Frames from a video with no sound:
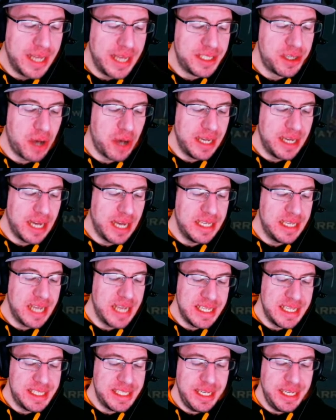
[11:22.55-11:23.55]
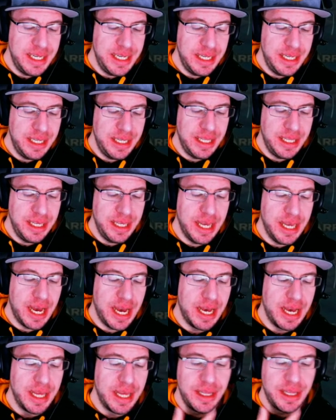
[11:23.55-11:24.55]
So I see
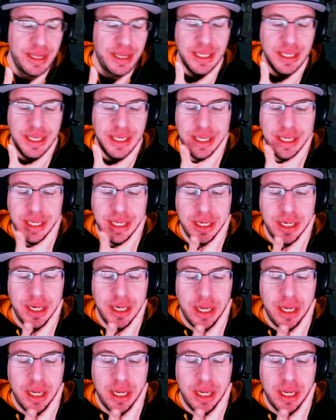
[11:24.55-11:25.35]
the